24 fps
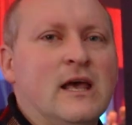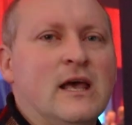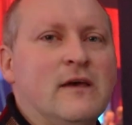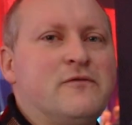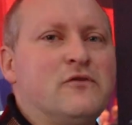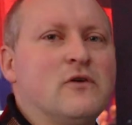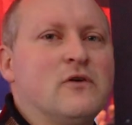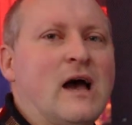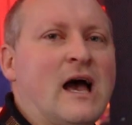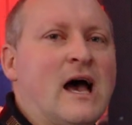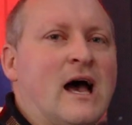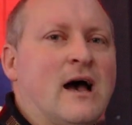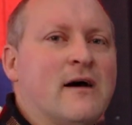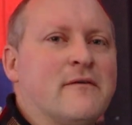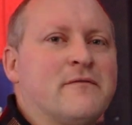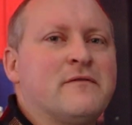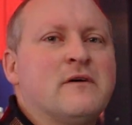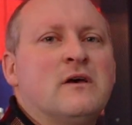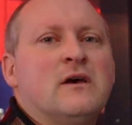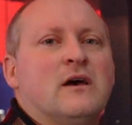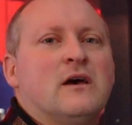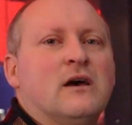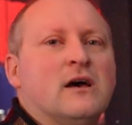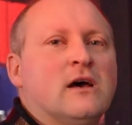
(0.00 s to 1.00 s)
if you have
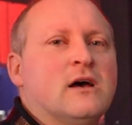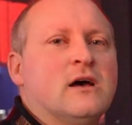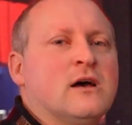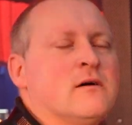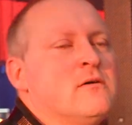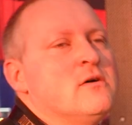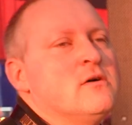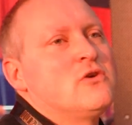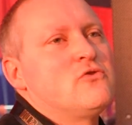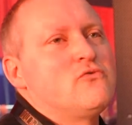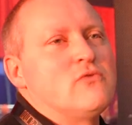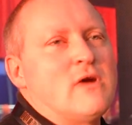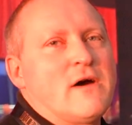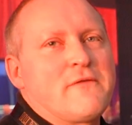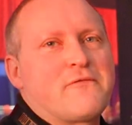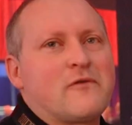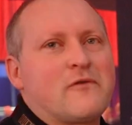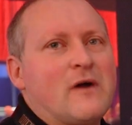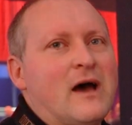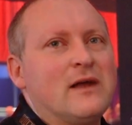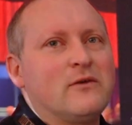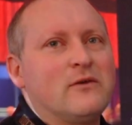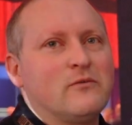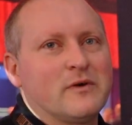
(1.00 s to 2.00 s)
a rough
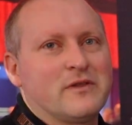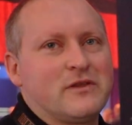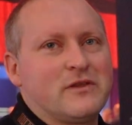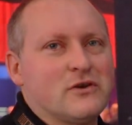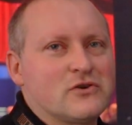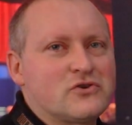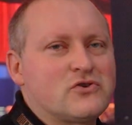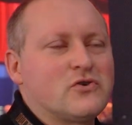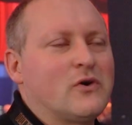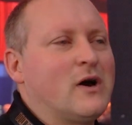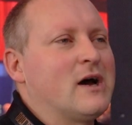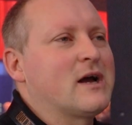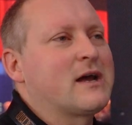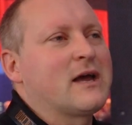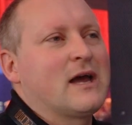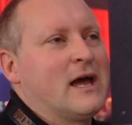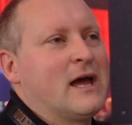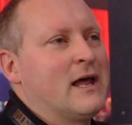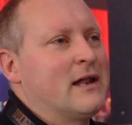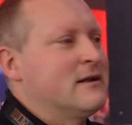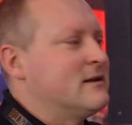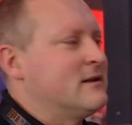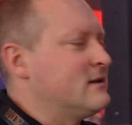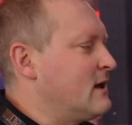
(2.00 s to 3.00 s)
ride with your truck
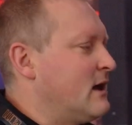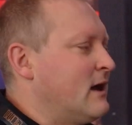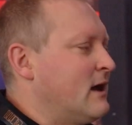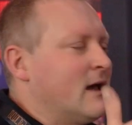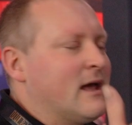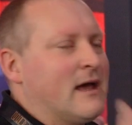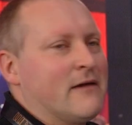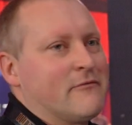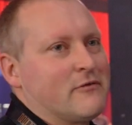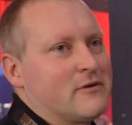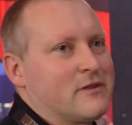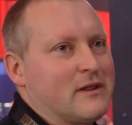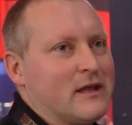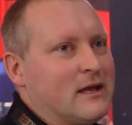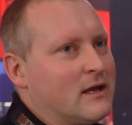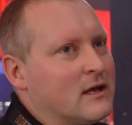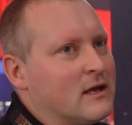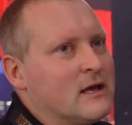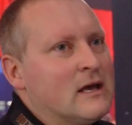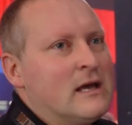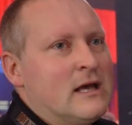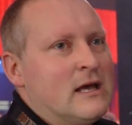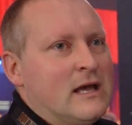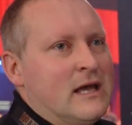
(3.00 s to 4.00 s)
and uh, everything
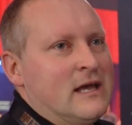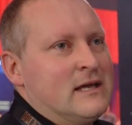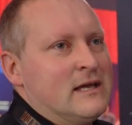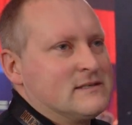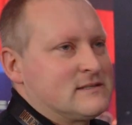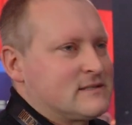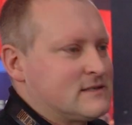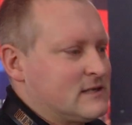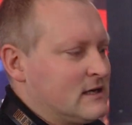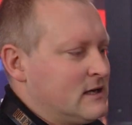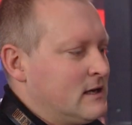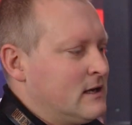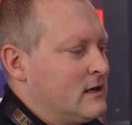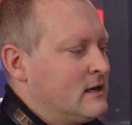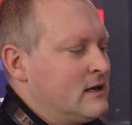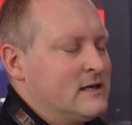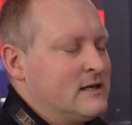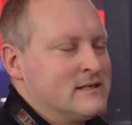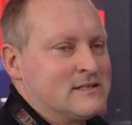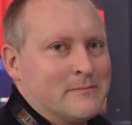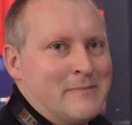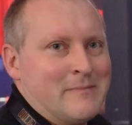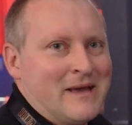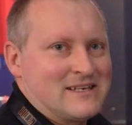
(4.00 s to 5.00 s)
is uh,
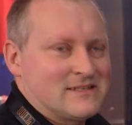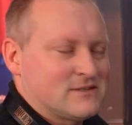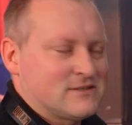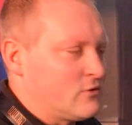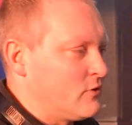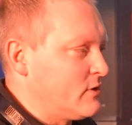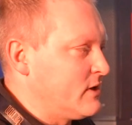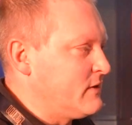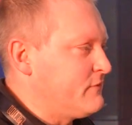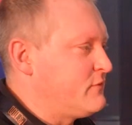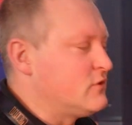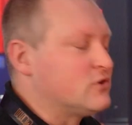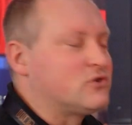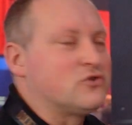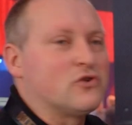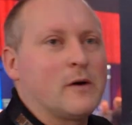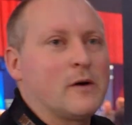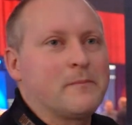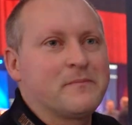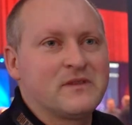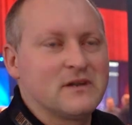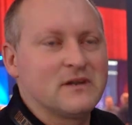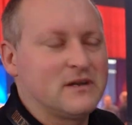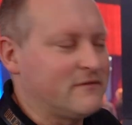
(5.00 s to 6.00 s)
is a mess, or if you
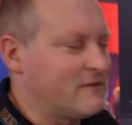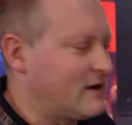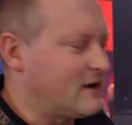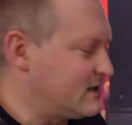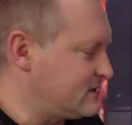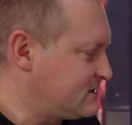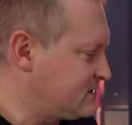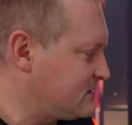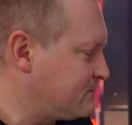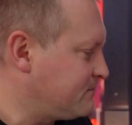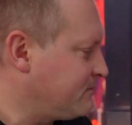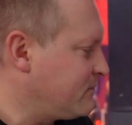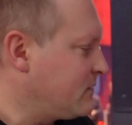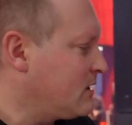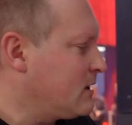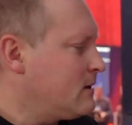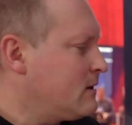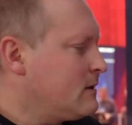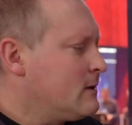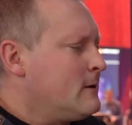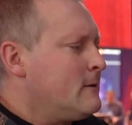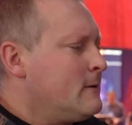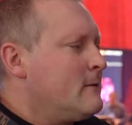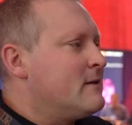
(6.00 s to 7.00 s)
drop the device.
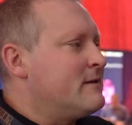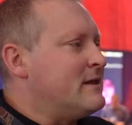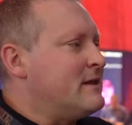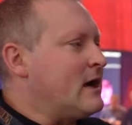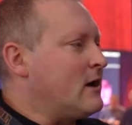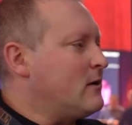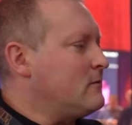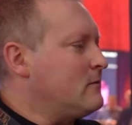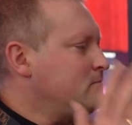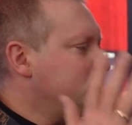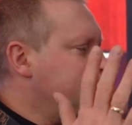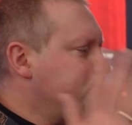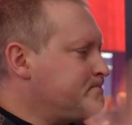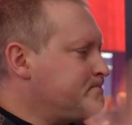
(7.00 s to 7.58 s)
Now,